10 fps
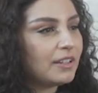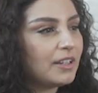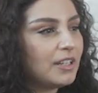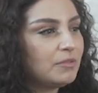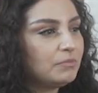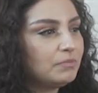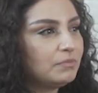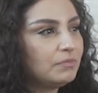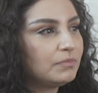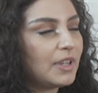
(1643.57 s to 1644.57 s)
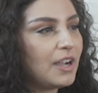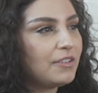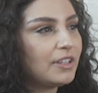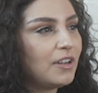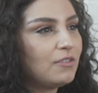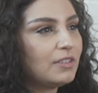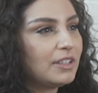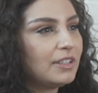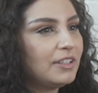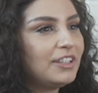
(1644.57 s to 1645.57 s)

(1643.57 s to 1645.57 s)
um, out in Oakland.